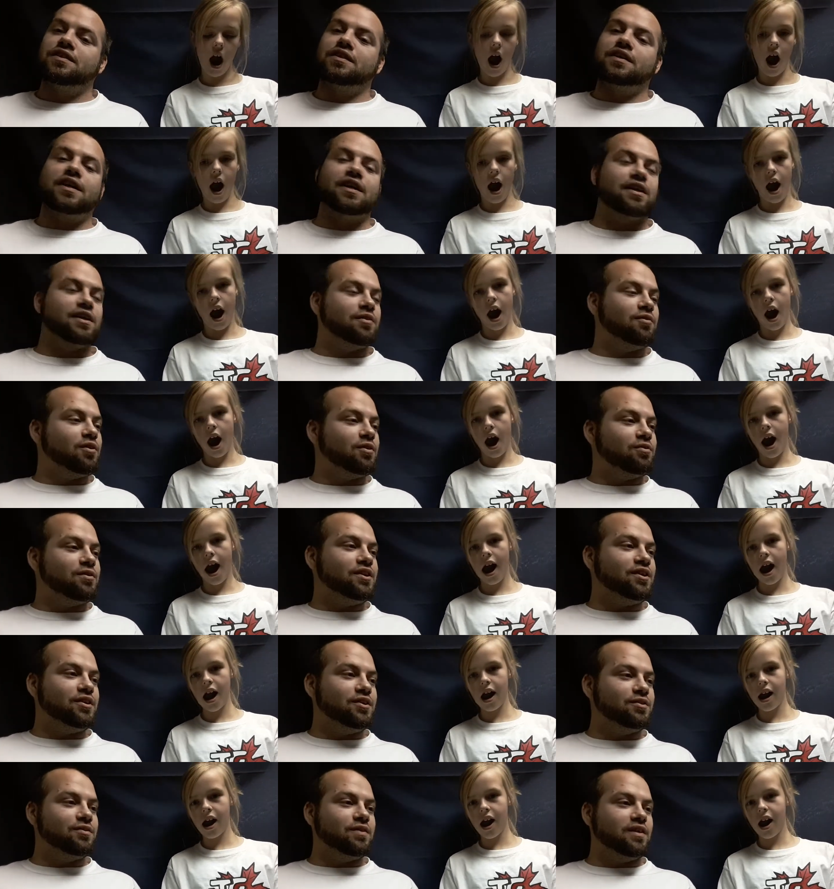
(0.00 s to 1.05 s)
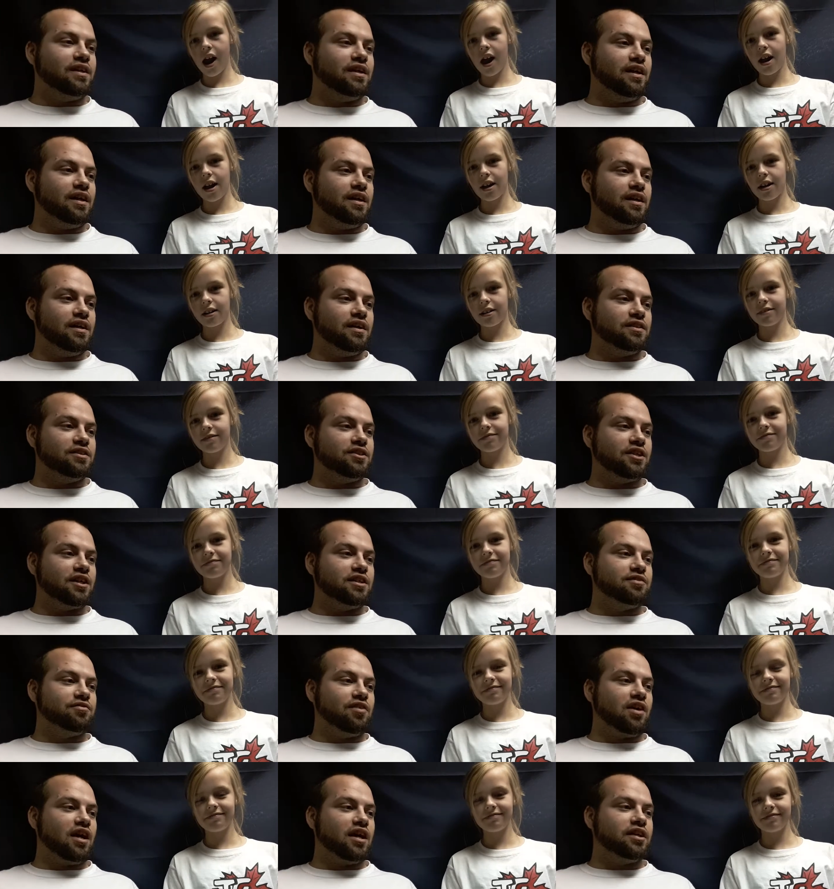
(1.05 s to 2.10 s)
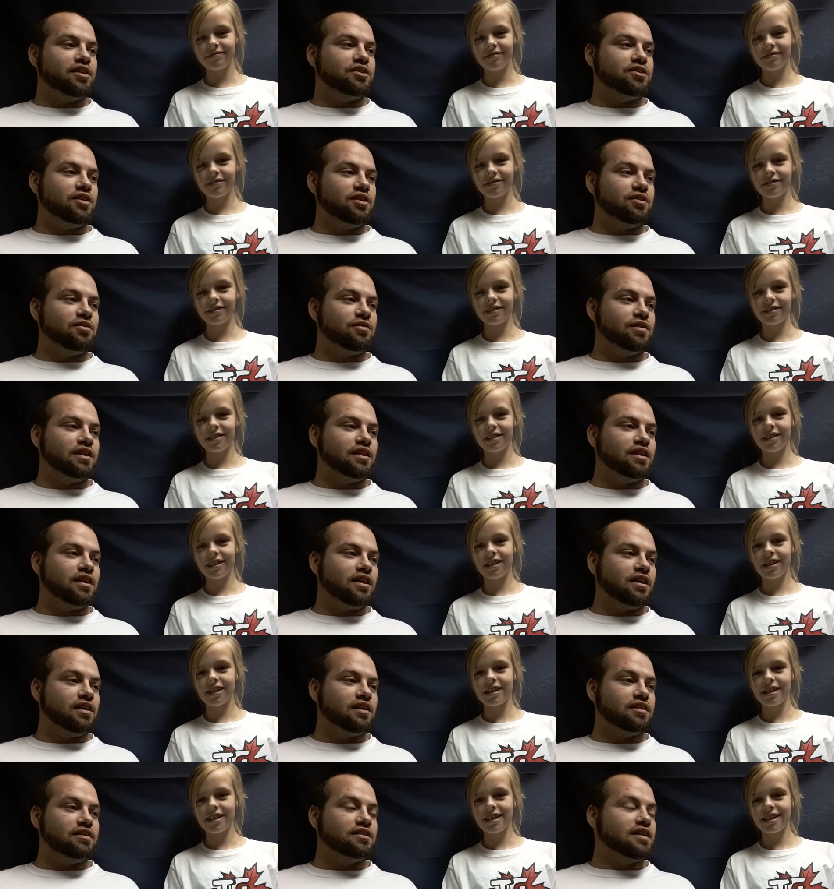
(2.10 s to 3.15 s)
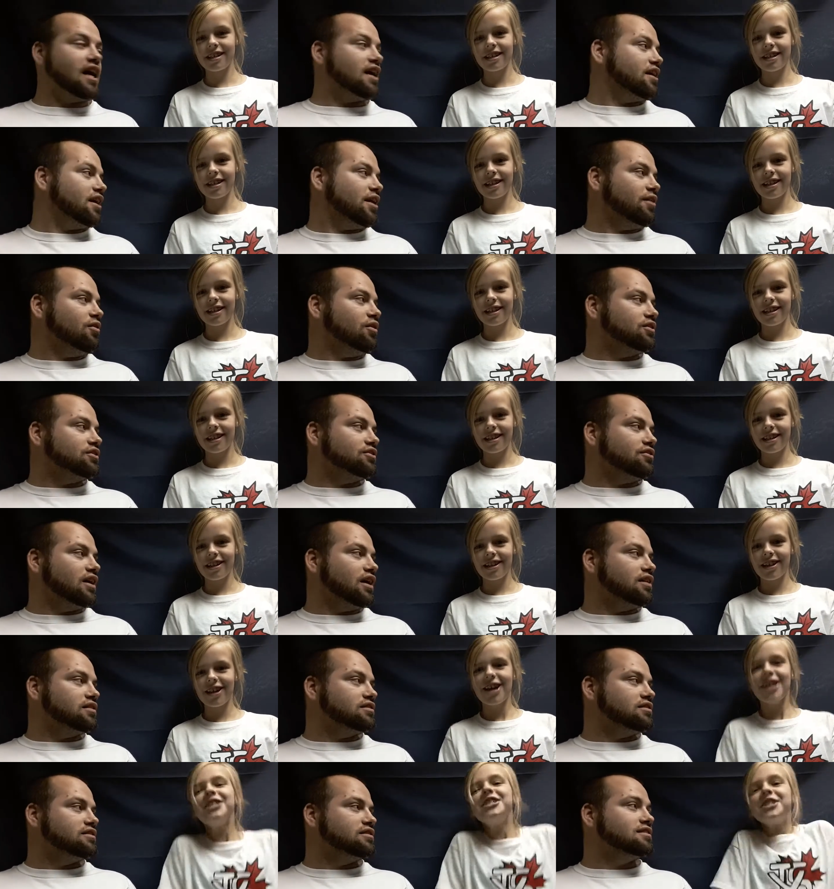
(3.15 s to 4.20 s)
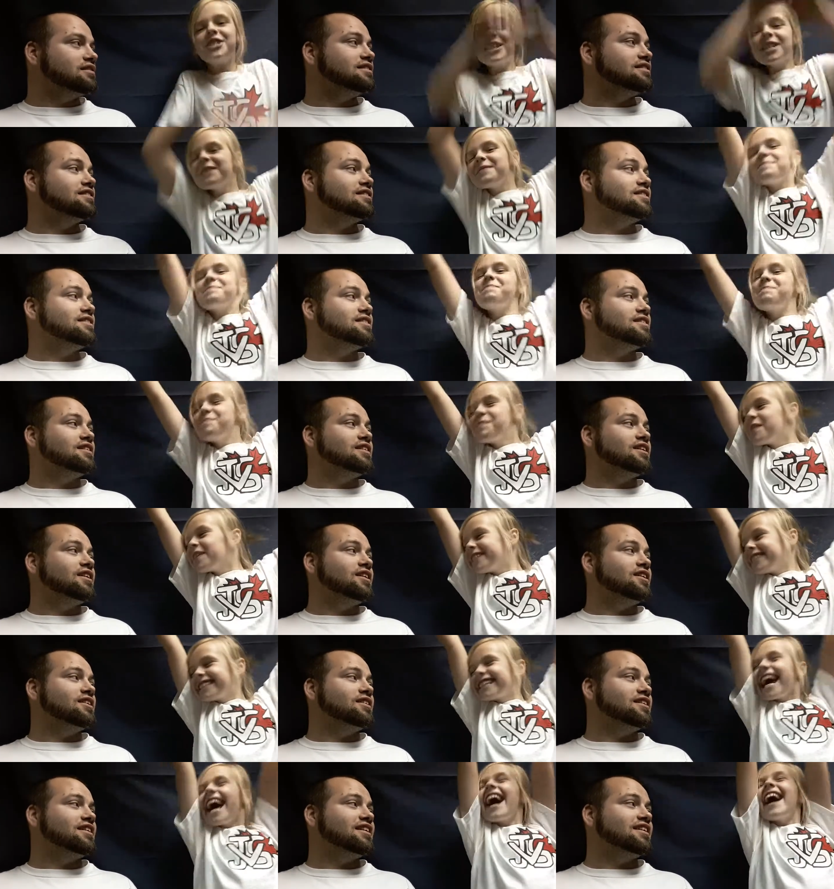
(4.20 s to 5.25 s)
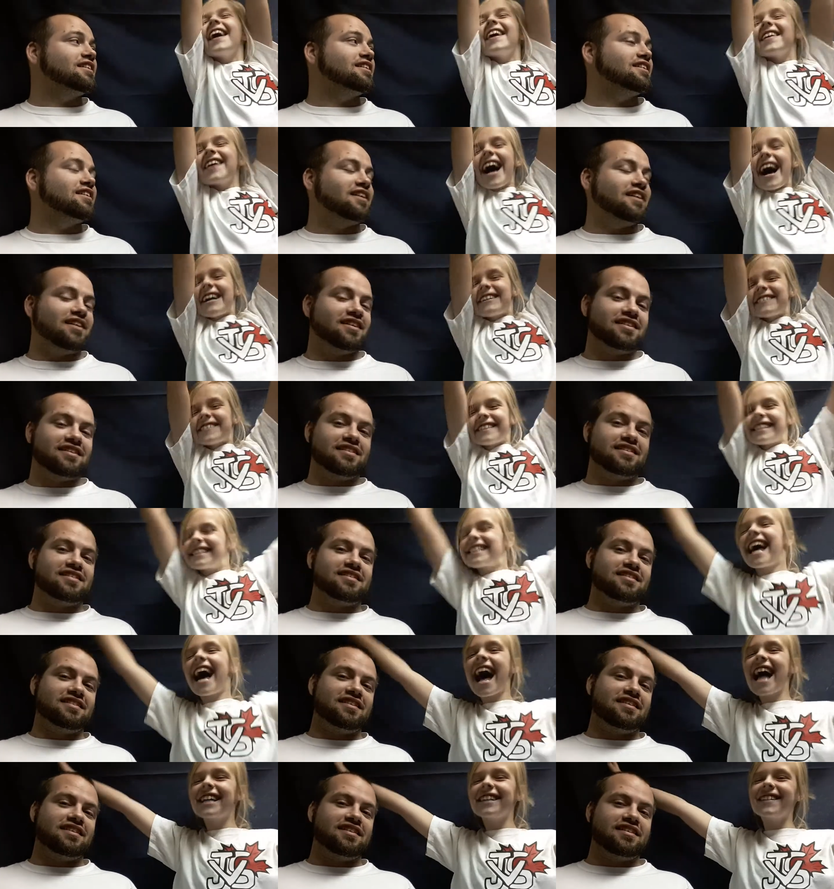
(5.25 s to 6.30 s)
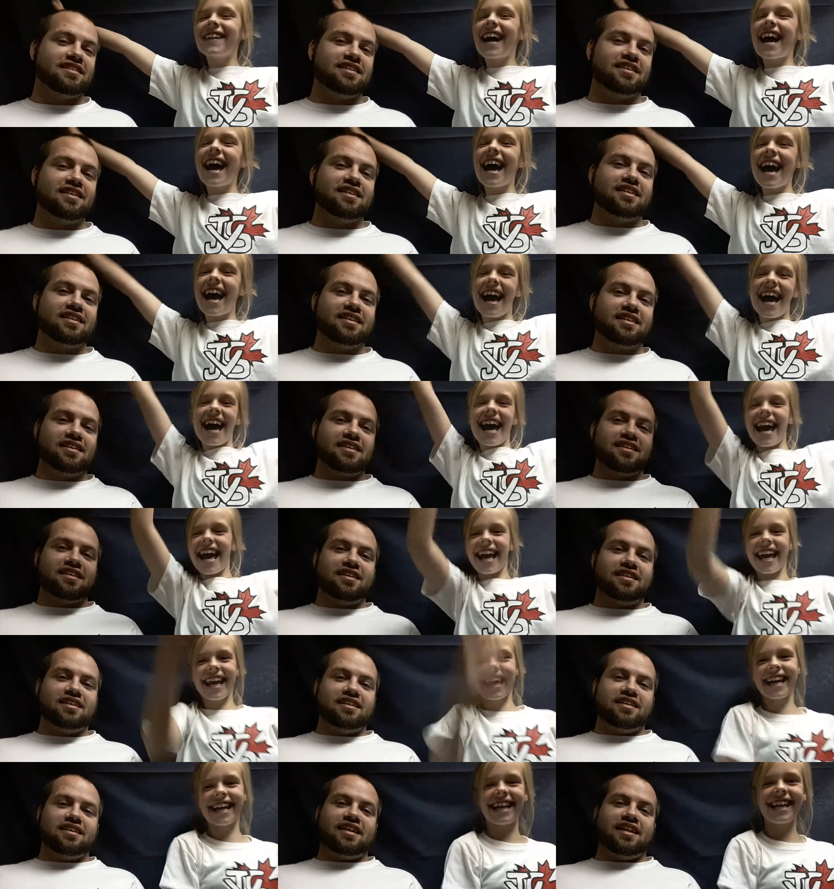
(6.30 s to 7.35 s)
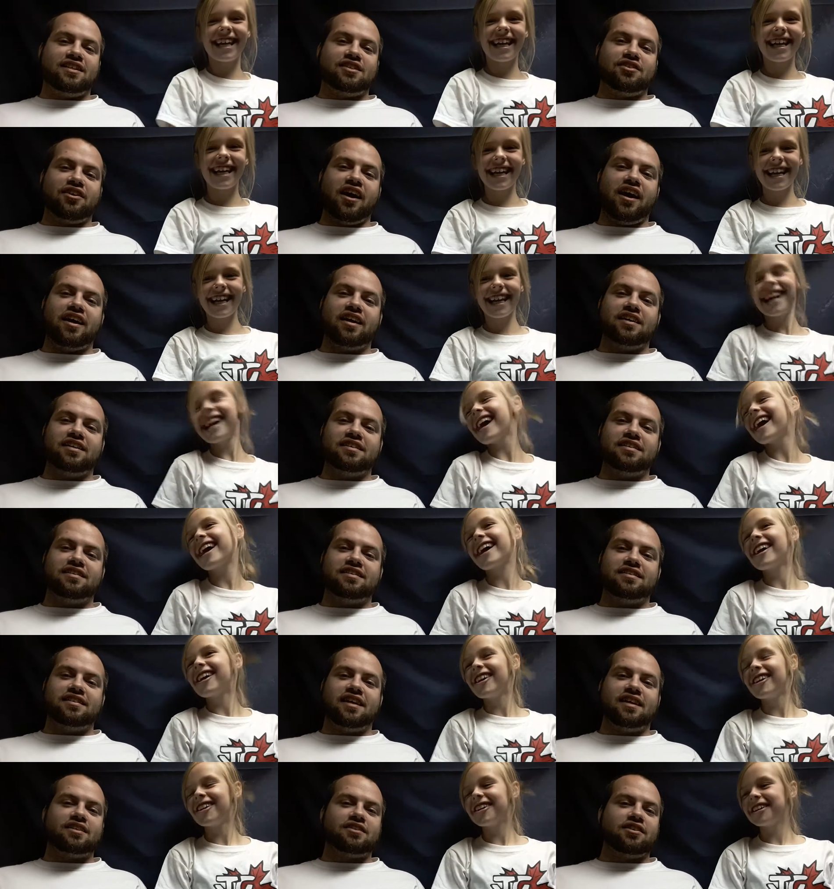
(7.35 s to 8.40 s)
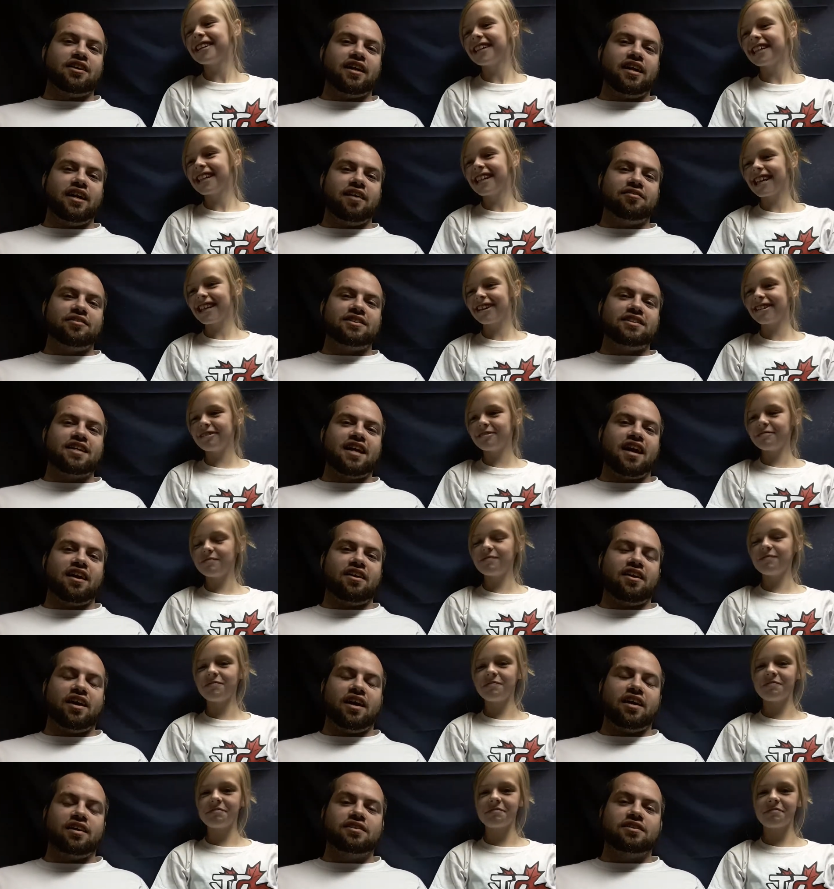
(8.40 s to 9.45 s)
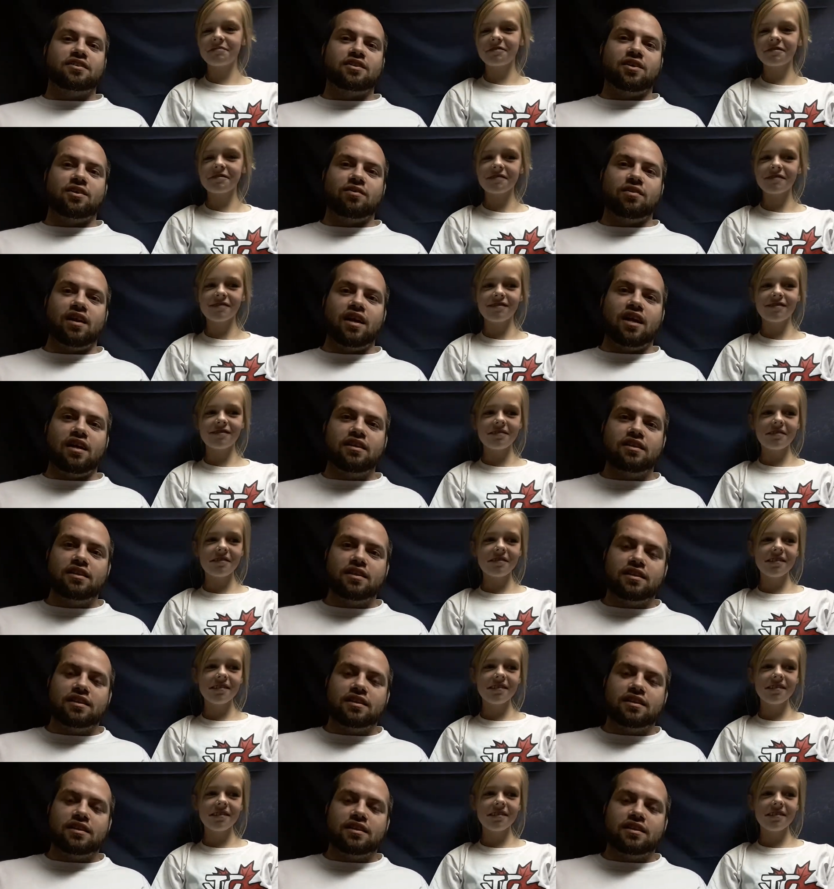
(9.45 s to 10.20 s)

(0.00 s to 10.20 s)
Speaker 1: Haley, what do we do when uh, on Jay's Variety Show when uh, Saturday rolls around?
Speaker 2: Super shout out Saturday!
Speaker 1: That's right. That's right. Every Saturday. So, uh,